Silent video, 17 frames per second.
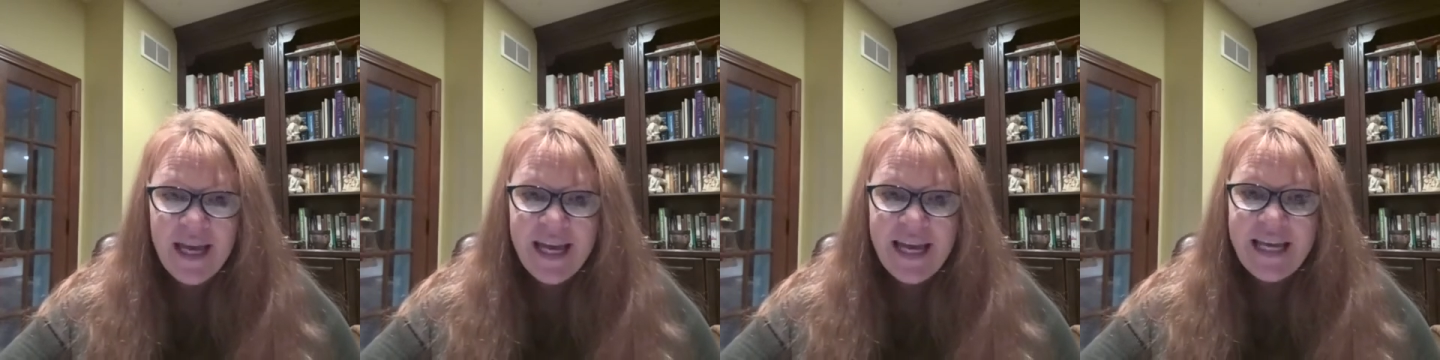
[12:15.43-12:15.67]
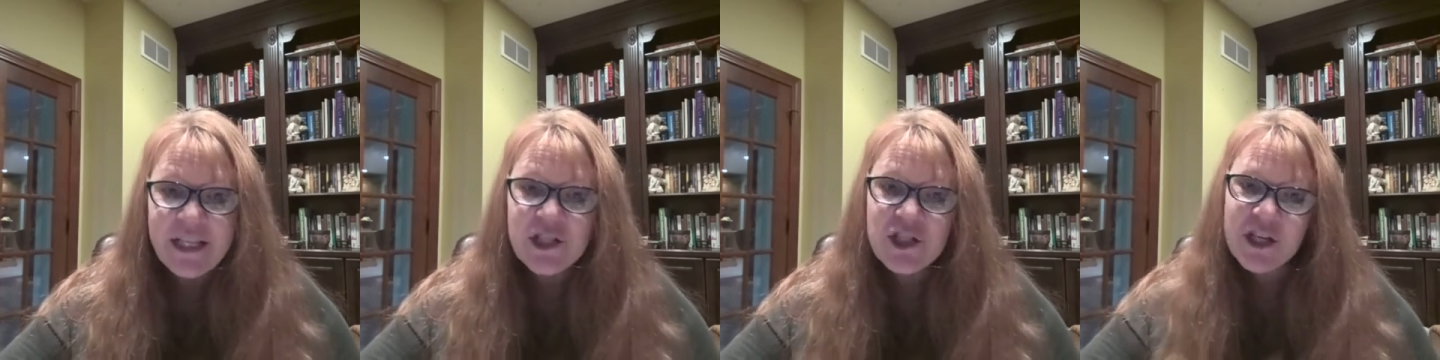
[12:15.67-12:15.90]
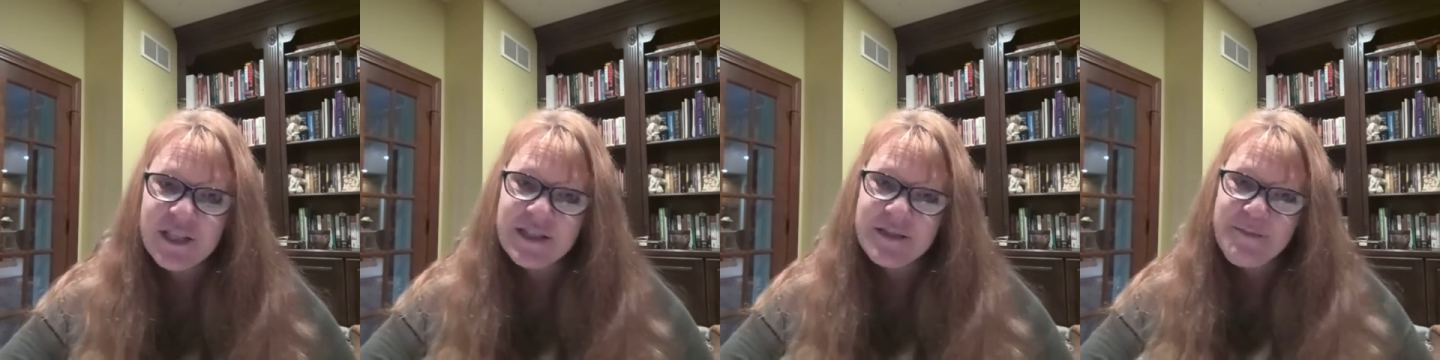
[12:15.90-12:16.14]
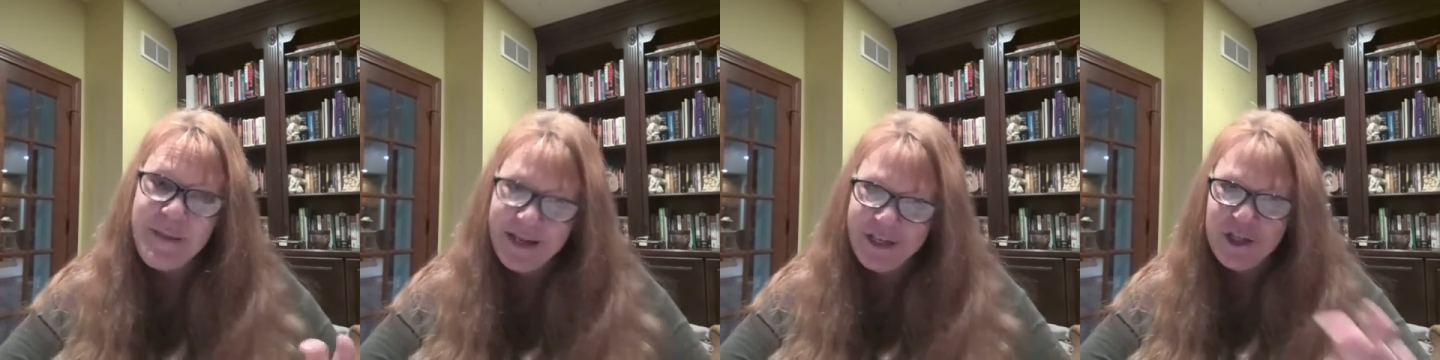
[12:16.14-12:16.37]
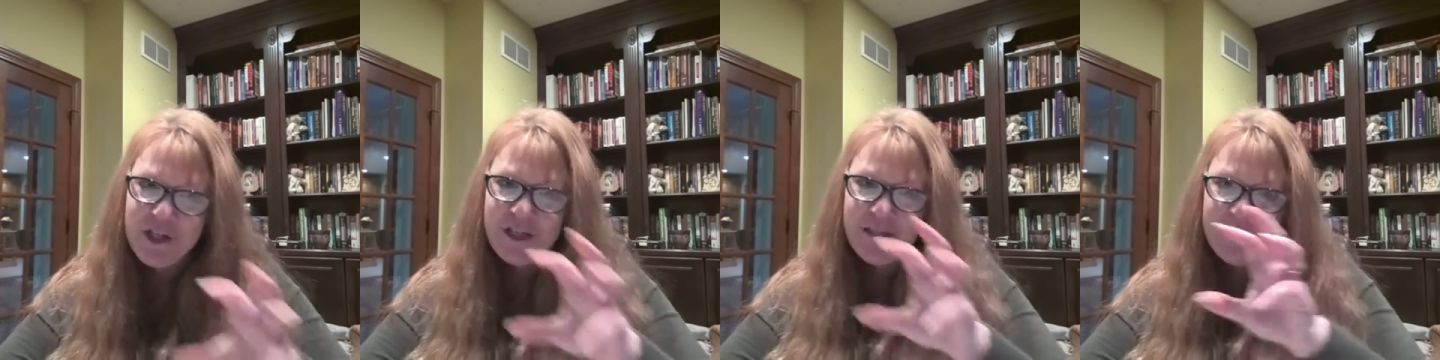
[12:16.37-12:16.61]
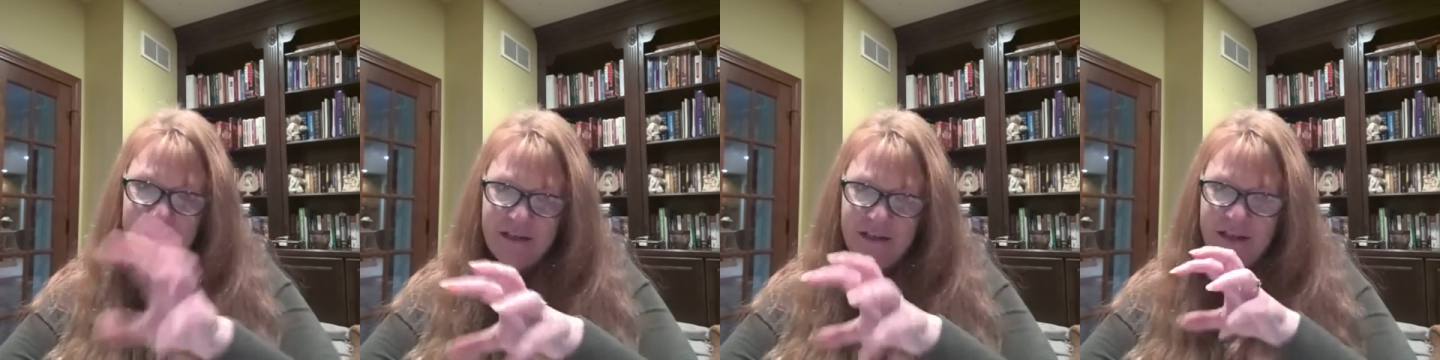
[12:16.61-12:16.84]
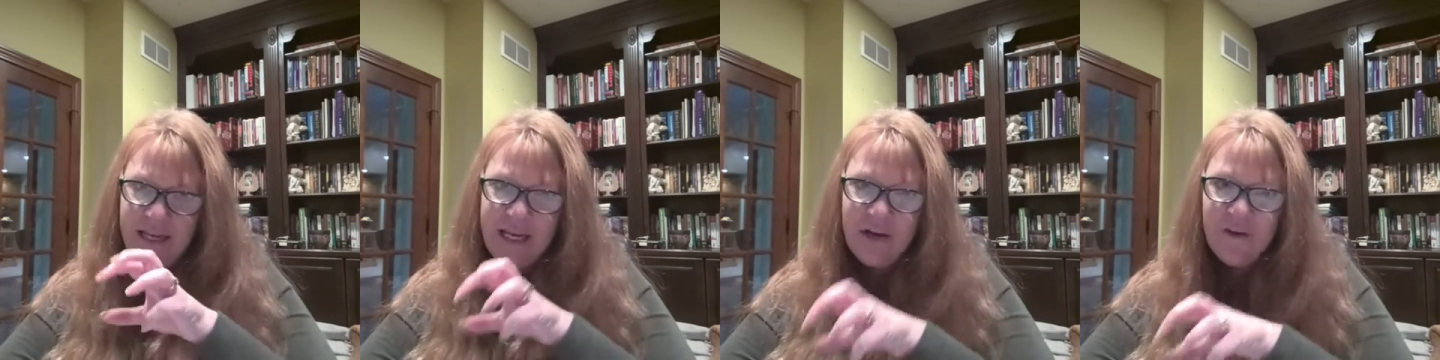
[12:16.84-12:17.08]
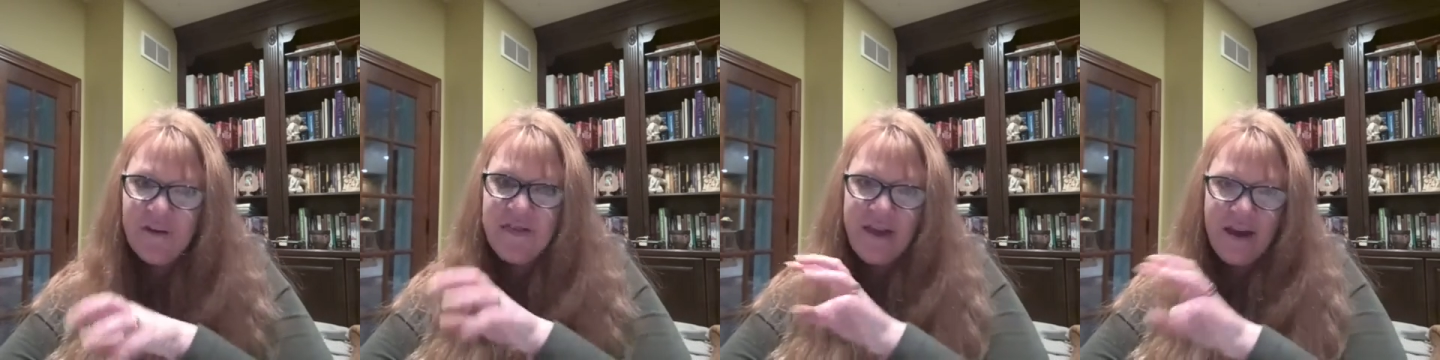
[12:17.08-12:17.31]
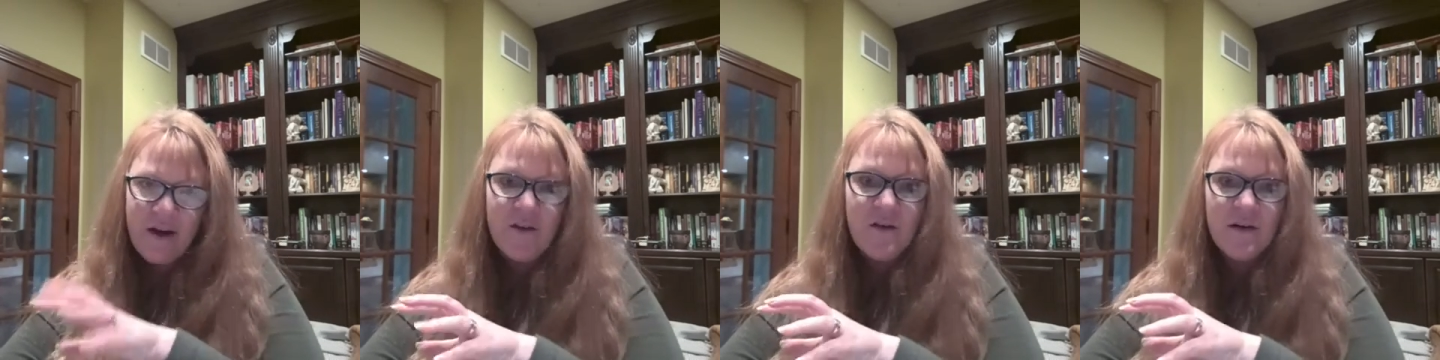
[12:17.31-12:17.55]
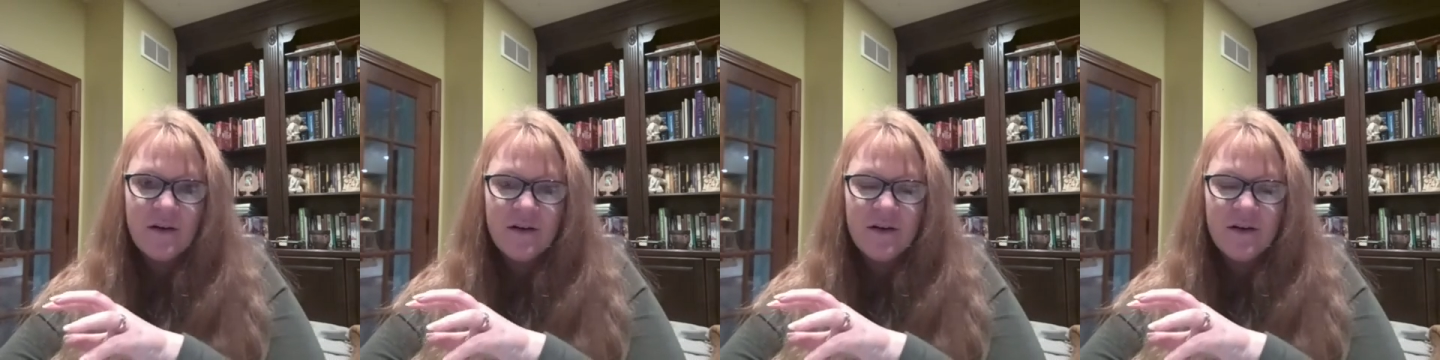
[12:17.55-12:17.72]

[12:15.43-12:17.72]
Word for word: He's just mentioned here and there.